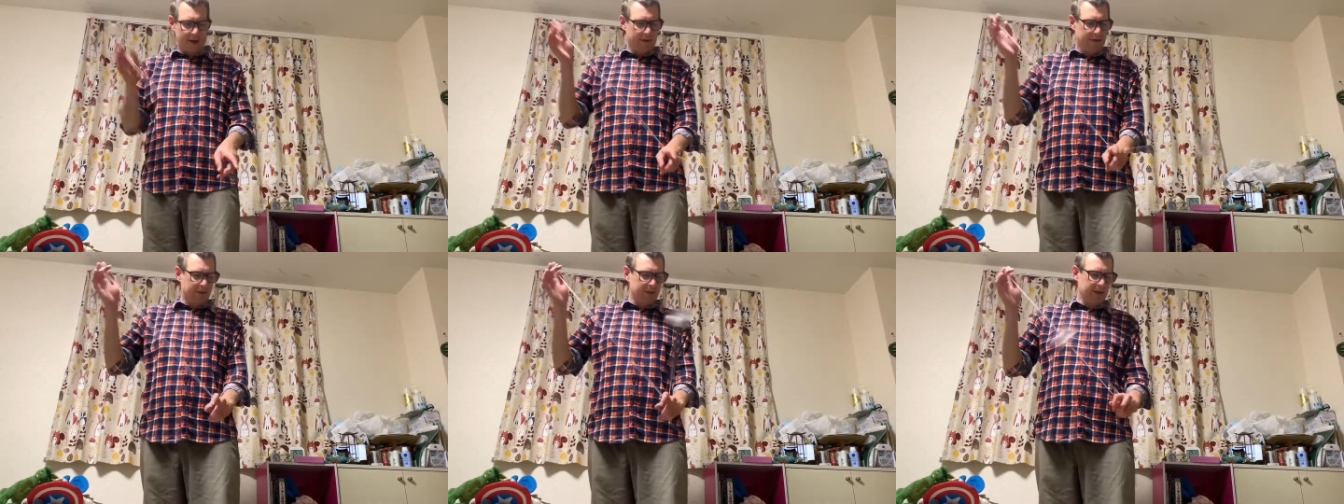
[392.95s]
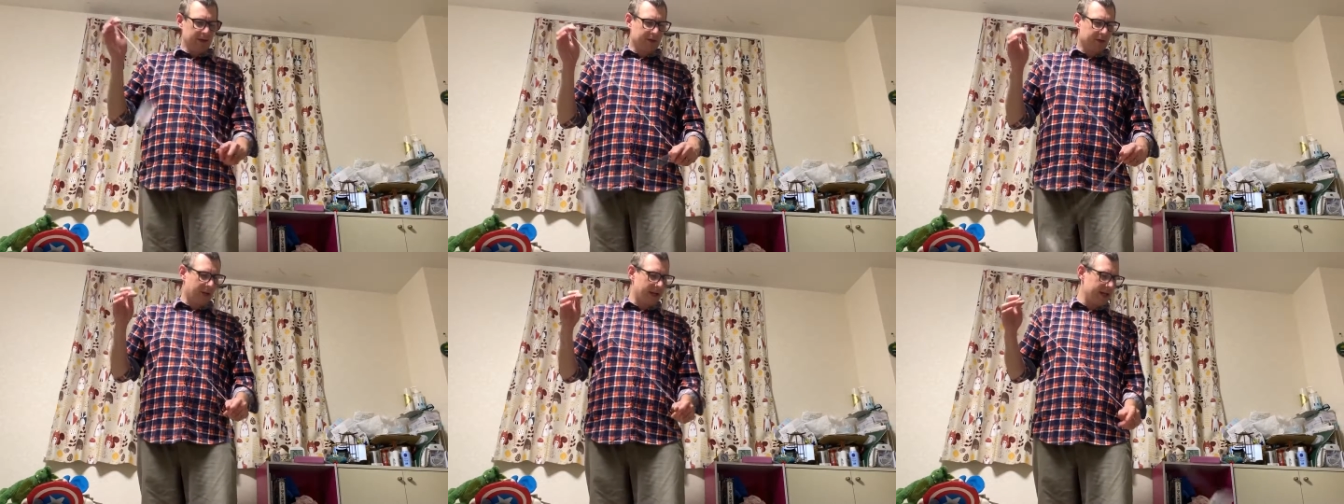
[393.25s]

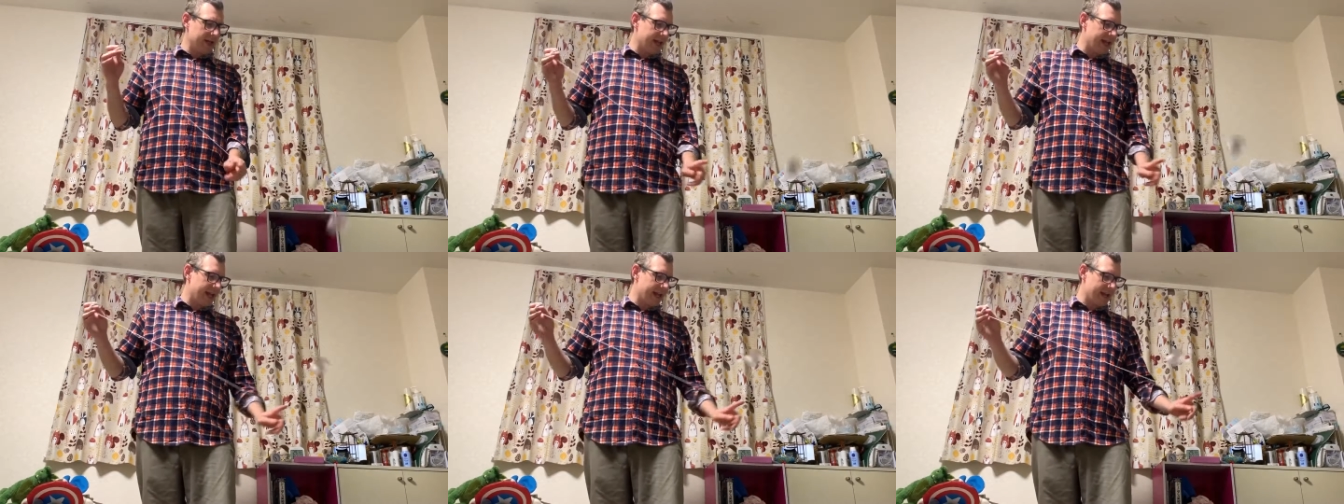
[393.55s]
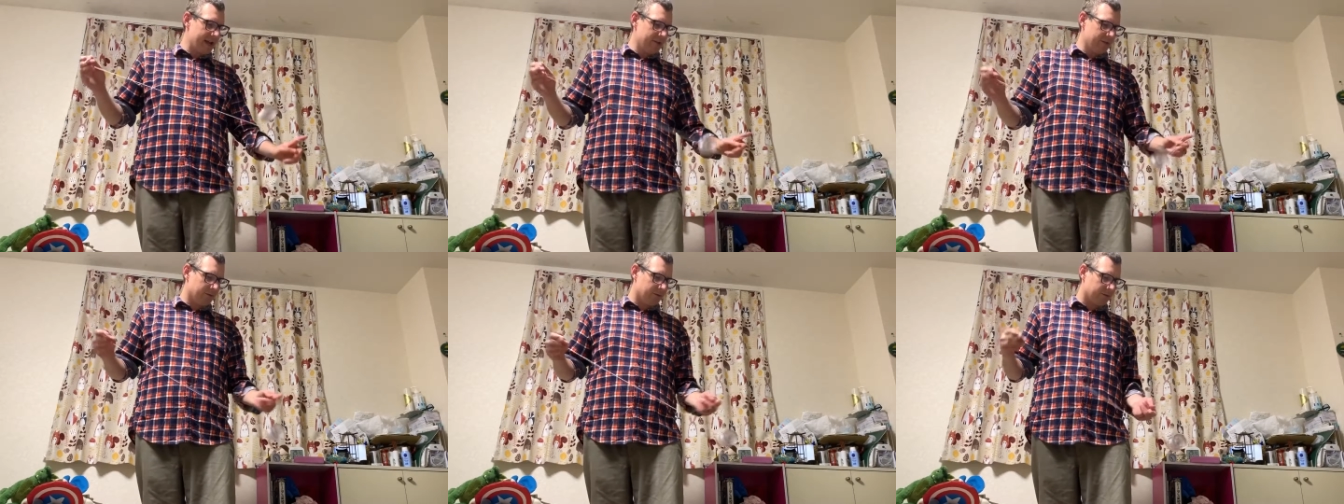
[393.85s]
Feels great in the
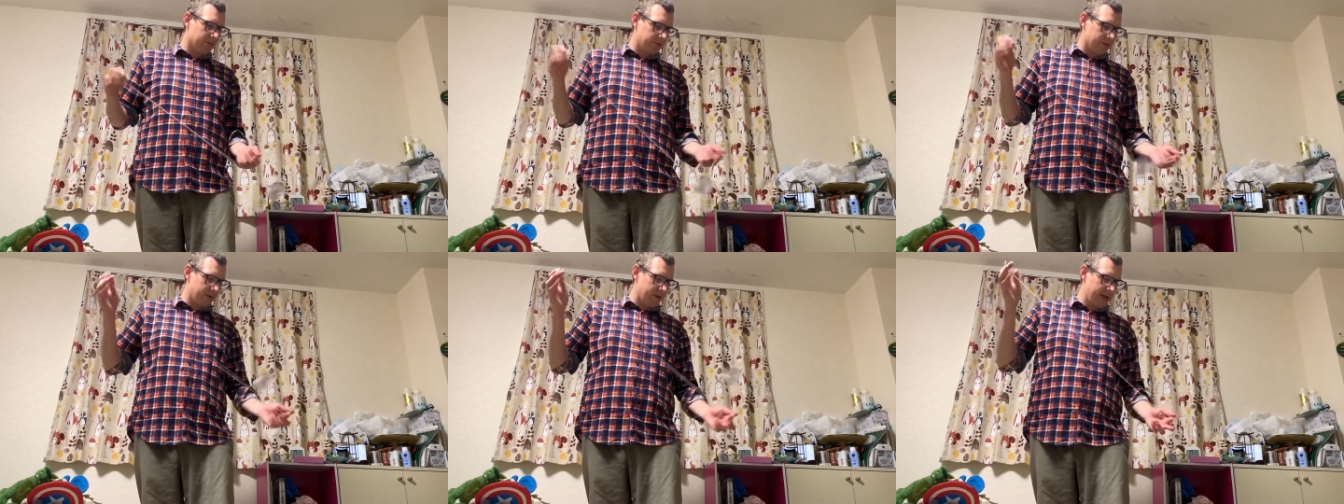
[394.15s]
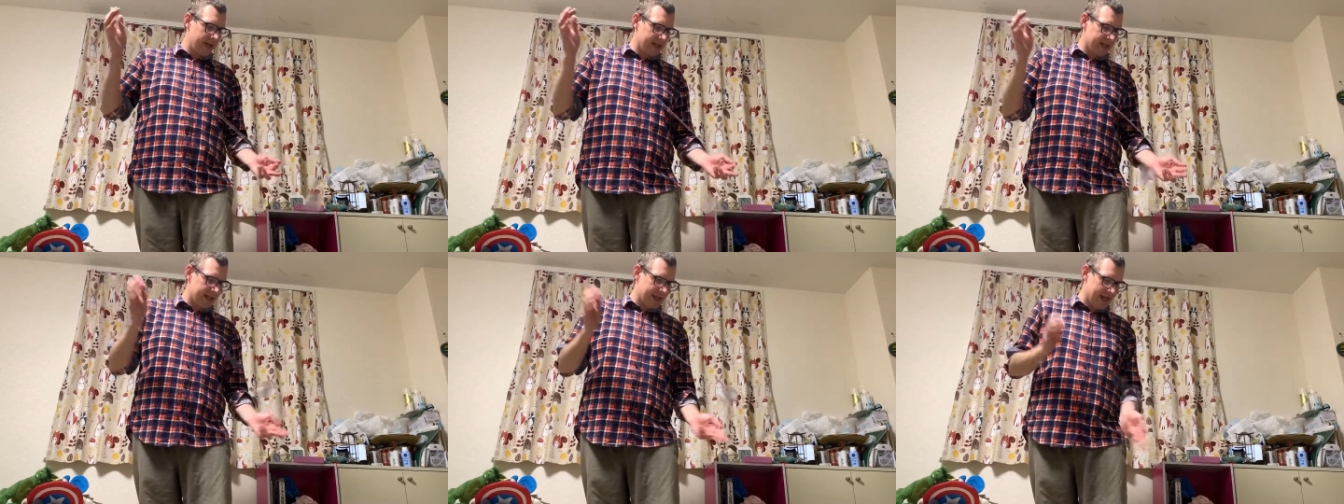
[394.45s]
hand.
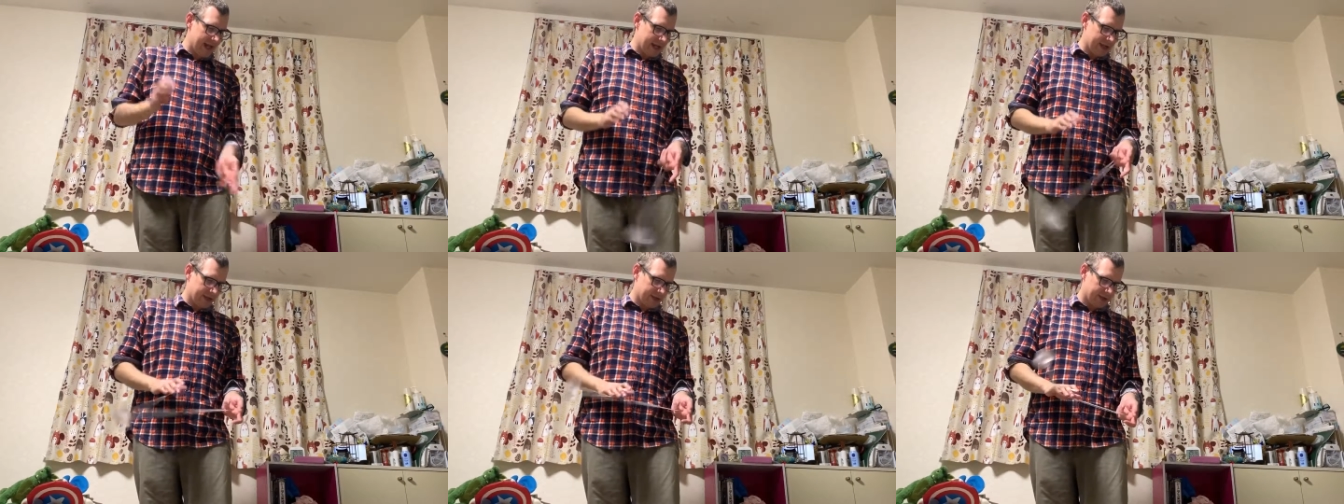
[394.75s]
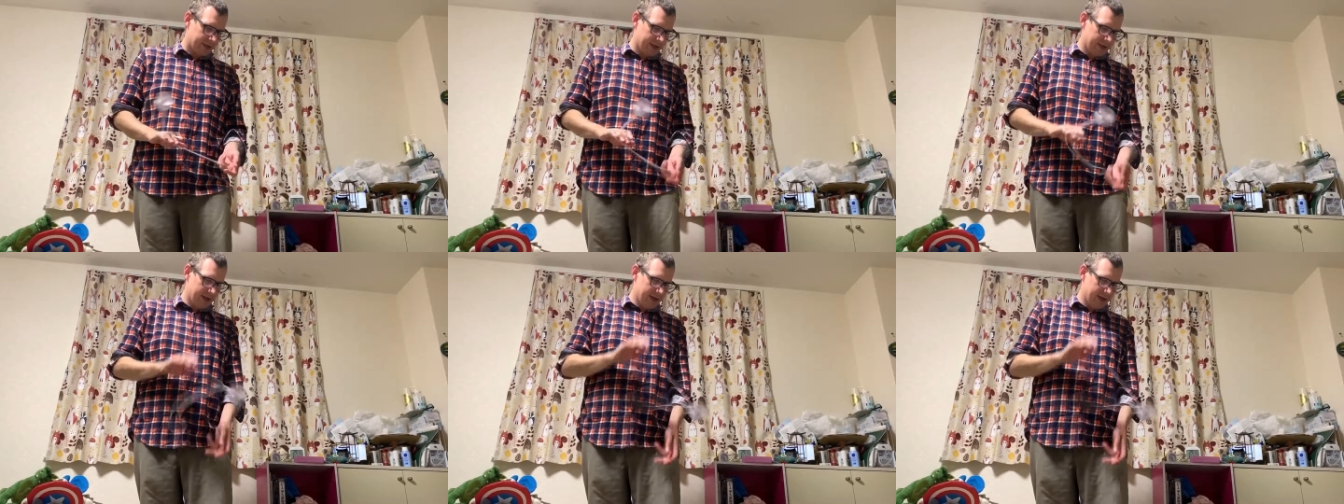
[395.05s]
Great catch.